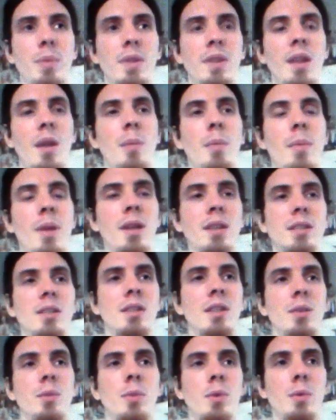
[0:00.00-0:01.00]
but that
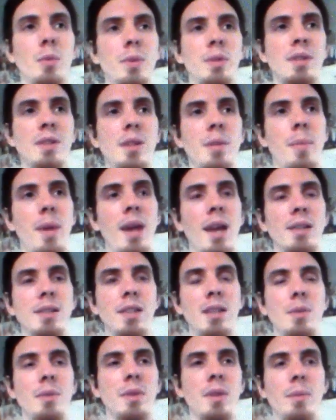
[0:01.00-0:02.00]
muscly one was in the back
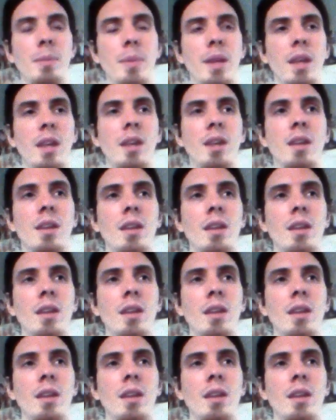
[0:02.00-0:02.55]
seat with me.